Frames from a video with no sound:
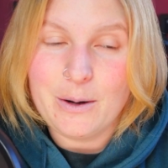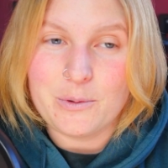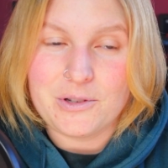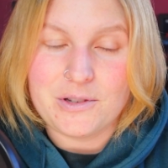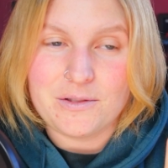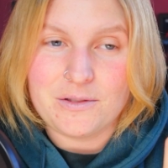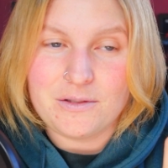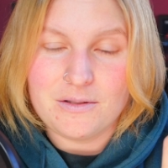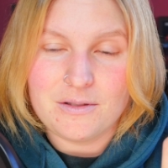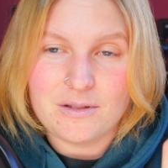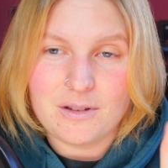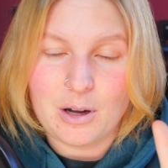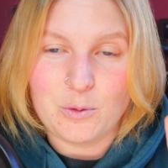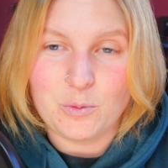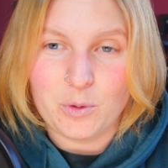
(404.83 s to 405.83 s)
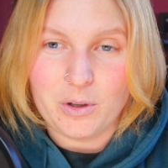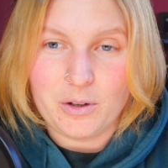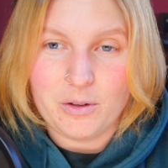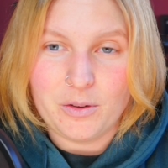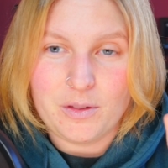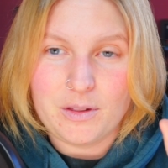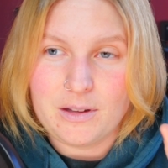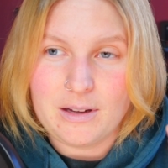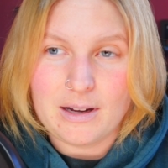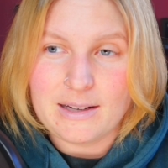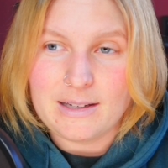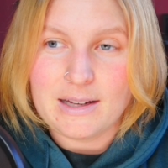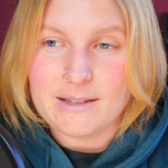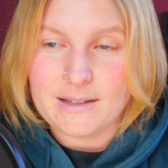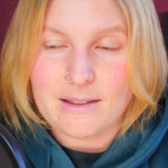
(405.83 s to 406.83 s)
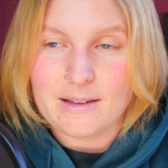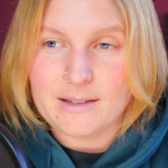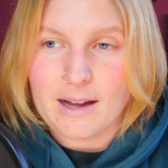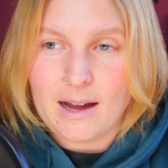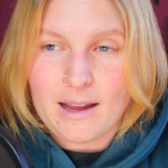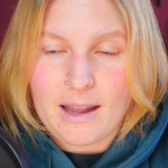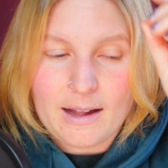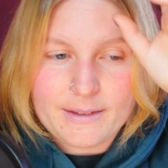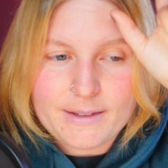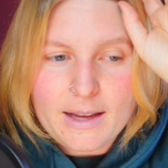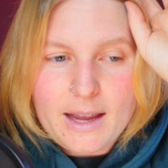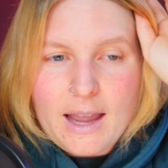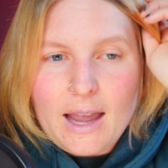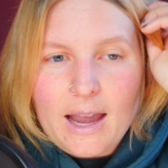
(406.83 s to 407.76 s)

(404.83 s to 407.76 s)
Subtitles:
which is unreal, the ideas that this guy gets.